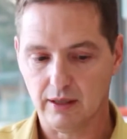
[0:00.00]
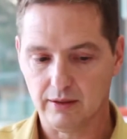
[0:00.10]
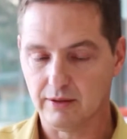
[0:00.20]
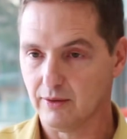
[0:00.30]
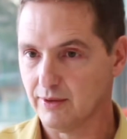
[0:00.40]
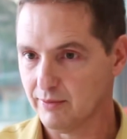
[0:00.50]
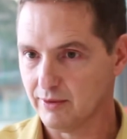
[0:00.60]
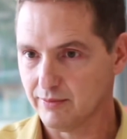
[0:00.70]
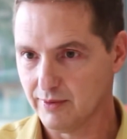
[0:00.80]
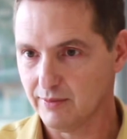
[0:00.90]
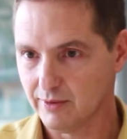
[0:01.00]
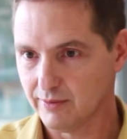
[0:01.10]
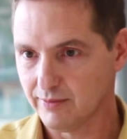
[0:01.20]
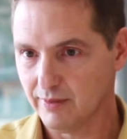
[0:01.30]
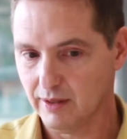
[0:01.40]
they were
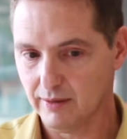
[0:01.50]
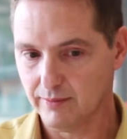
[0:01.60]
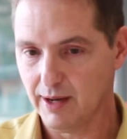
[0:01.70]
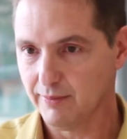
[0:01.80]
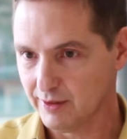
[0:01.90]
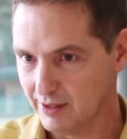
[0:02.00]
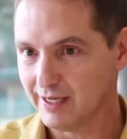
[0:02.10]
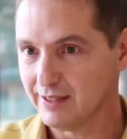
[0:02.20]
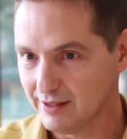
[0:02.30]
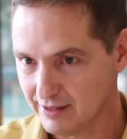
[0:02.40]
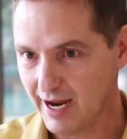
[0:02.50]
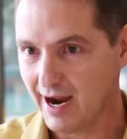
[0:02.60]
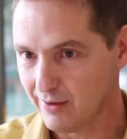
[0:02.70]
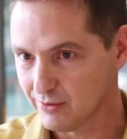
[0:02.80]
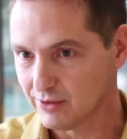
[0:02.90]
populating the
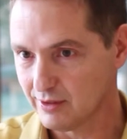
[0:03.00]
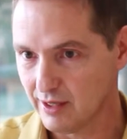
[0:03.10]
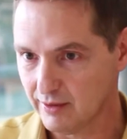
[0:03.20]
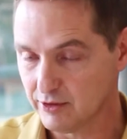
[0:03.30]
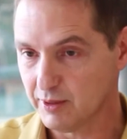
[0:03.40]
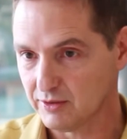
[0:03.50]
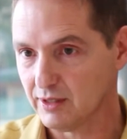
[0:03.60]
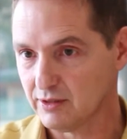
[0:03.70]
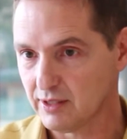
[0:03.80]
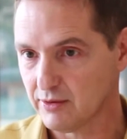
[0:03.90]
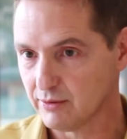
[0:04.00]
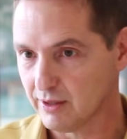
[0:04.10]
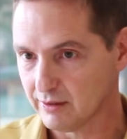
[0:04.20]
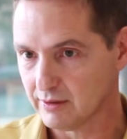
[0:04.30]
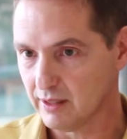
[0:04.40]
towns, and especially in southern
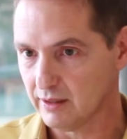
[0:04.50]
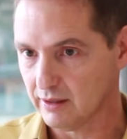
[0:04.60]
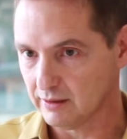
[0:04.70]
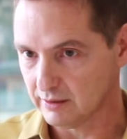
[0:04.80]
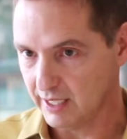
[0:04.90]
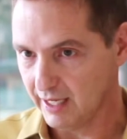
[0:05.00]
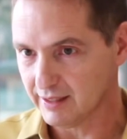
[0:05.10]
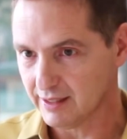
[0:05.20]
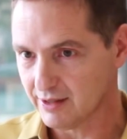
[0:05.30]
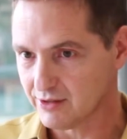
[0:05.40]
Canada.